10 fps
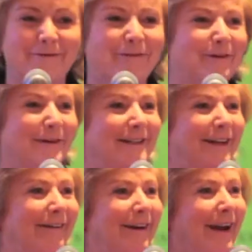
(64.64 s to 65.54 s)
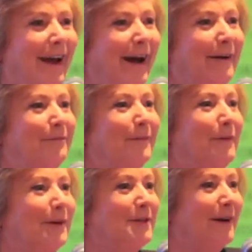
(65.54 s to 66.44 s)
forward to hearing
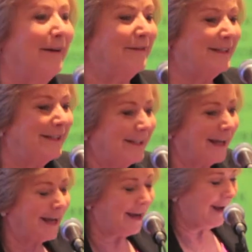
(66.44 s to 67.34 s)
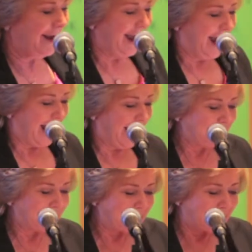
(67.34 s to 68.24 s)
what you have to say.
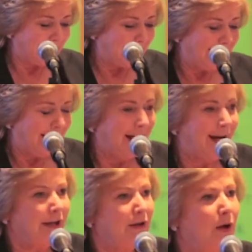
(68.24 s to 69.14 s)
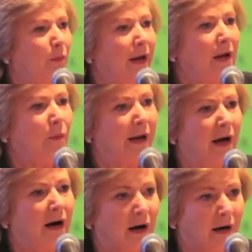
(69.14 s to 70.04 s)
And, we
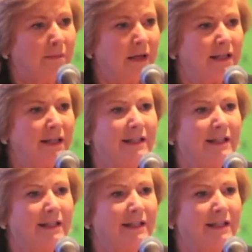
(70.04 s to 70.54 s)
are meeting